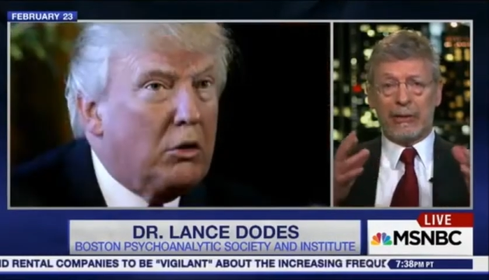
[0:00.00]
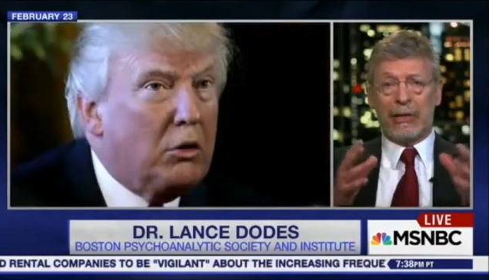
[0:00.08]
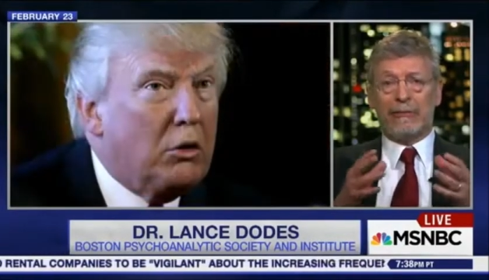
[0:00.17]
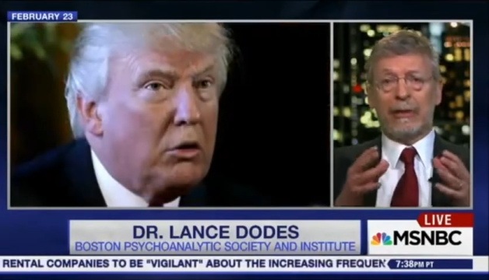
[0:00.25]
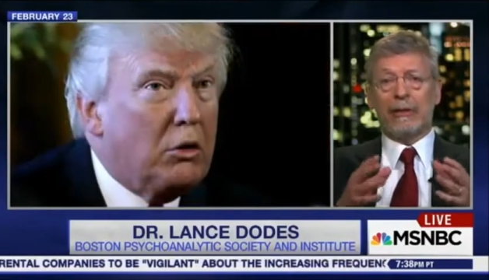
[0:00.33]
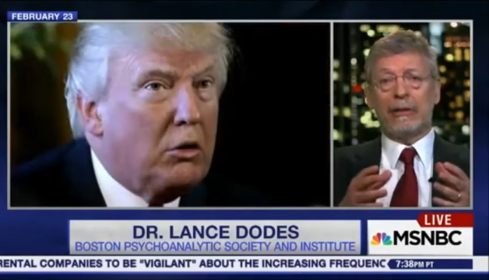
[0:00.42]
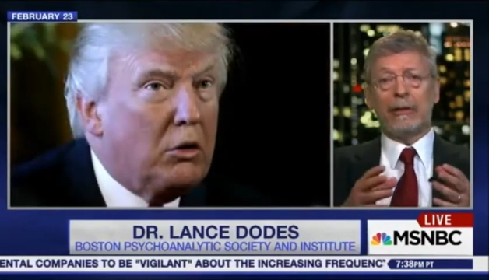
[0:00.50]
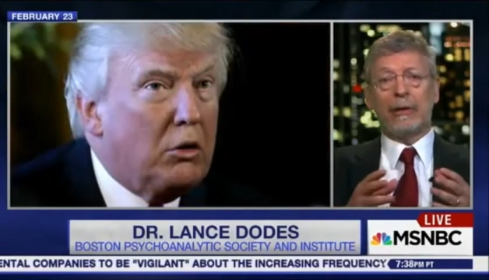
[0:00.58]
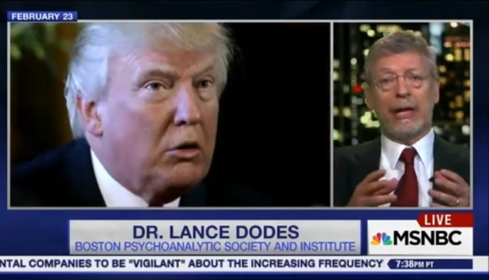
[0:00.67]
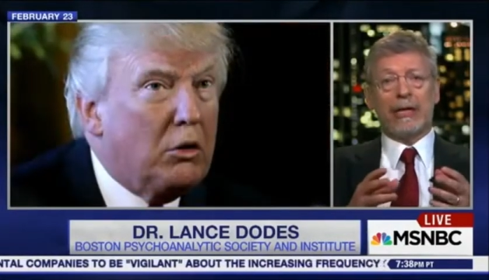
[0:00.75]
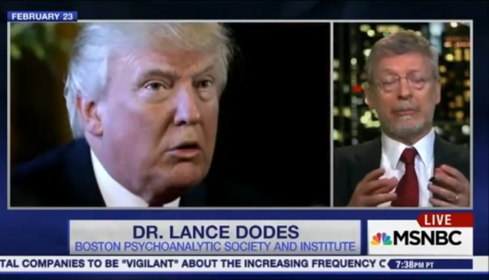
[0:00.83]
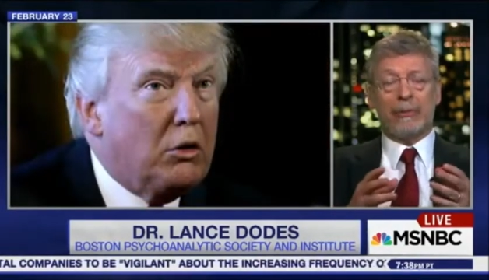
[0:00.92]
Speaker 1: have a clear
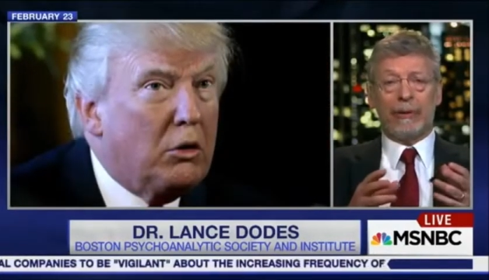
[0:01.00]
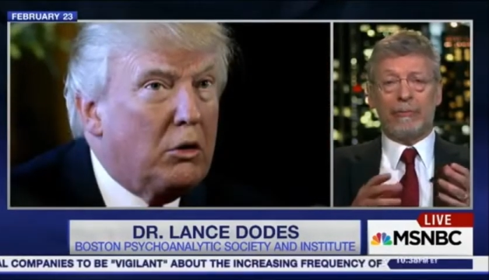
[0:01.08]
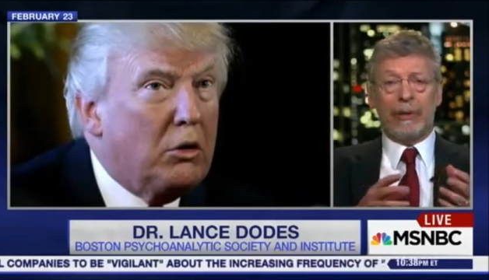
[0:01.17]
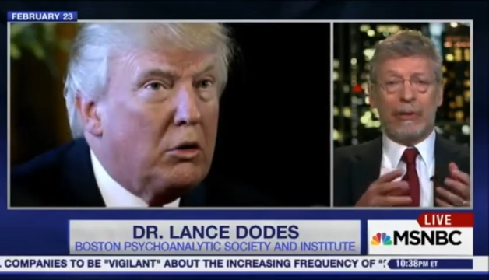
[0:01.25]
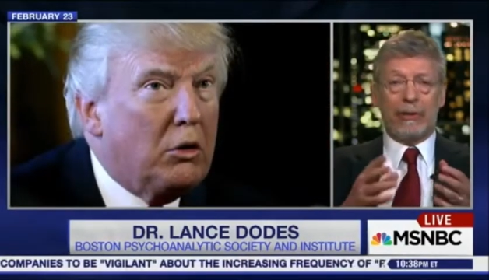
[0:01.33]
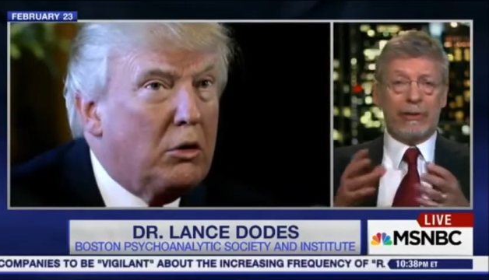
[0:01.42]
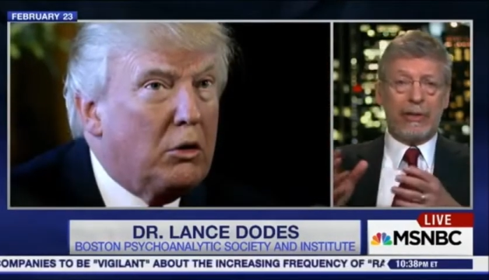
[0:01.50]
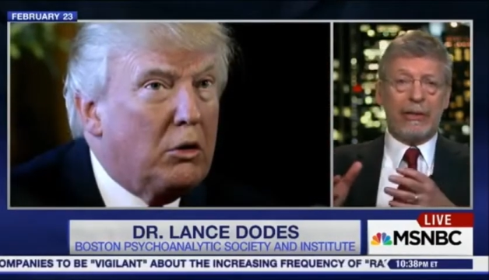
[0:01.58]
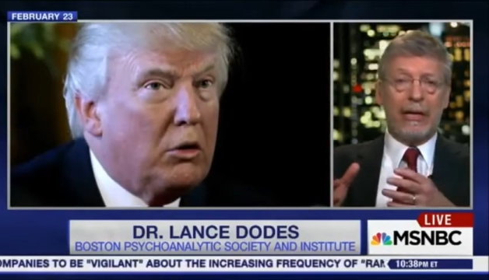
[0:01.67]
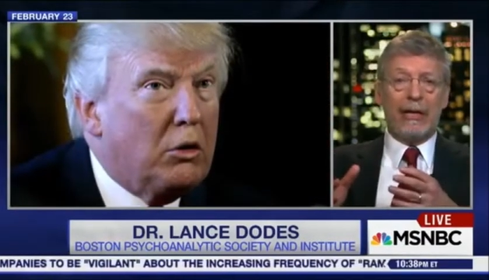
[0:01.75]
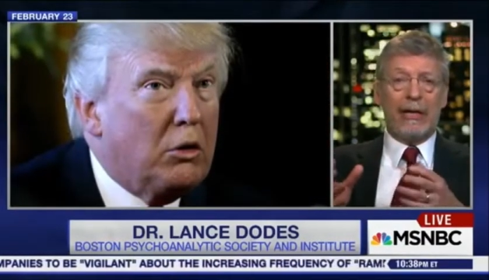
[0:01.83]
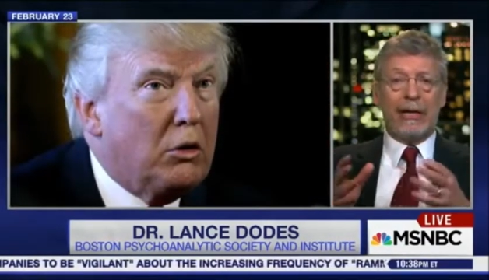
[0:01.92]
grasp of it because
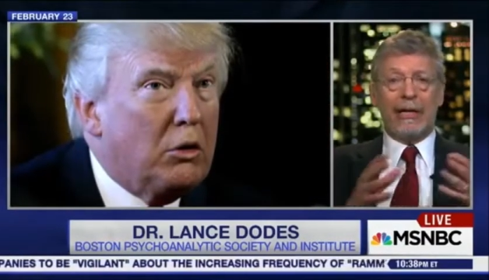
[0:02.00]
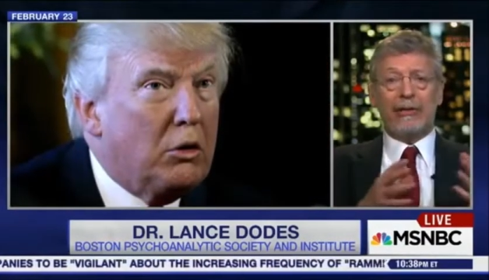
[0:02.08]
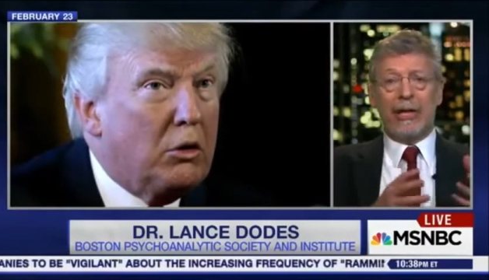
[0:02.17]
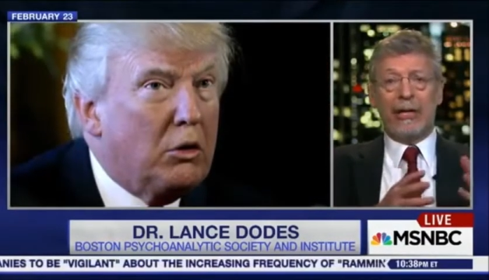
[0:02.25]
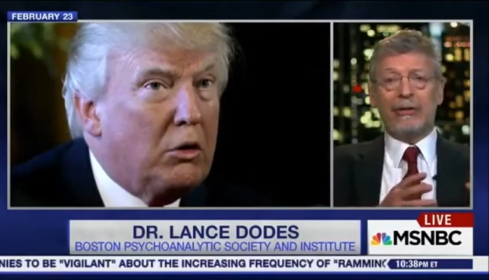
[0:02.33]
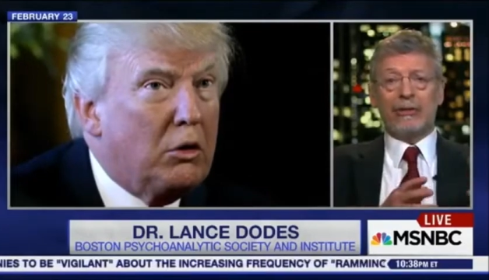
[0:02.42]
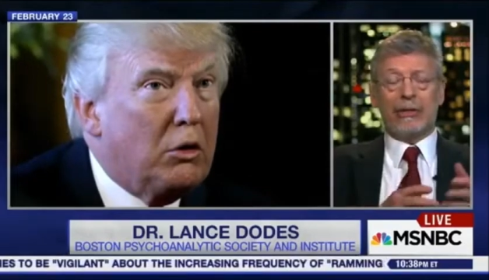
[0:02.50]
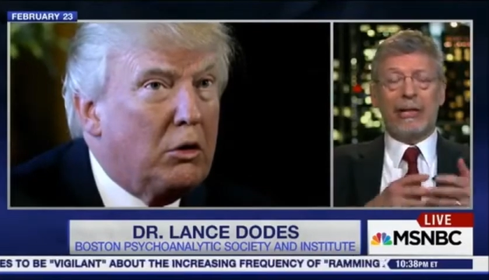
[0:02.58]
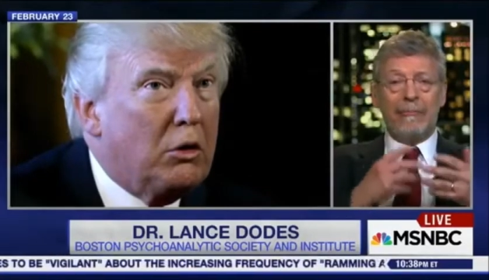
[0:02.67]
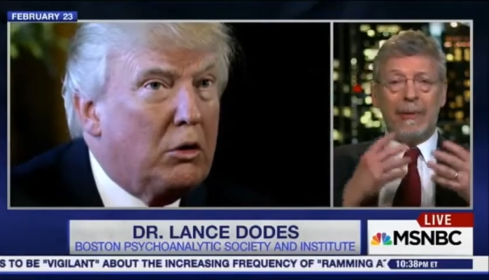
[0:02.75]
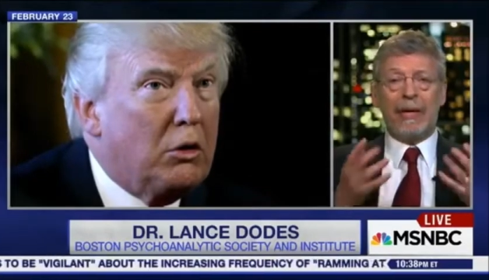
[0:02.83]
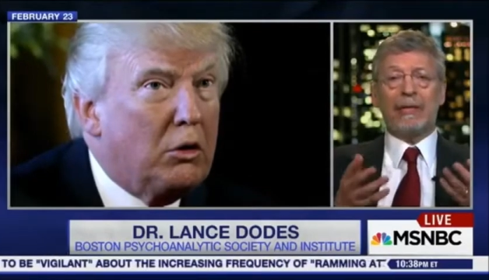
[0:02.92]
he, he changes it.
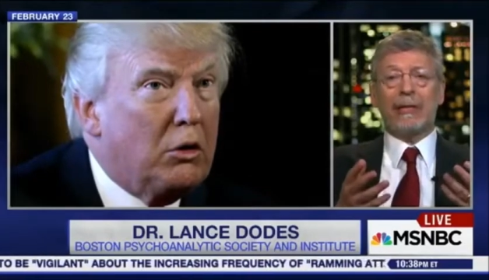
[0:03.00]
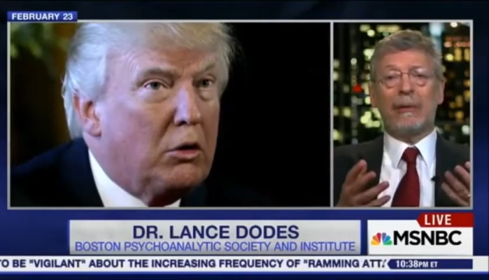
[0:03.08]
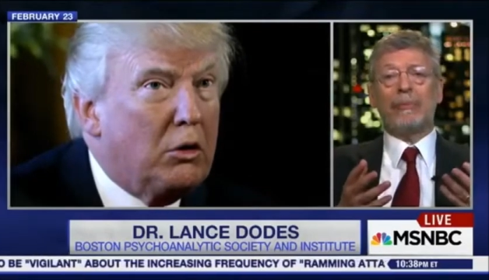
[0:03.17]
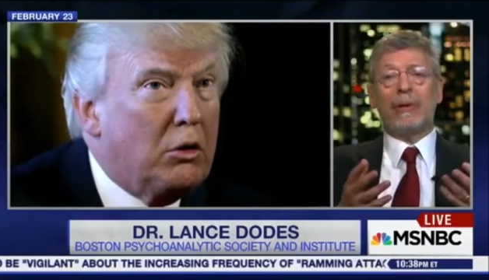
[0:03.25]
He makes up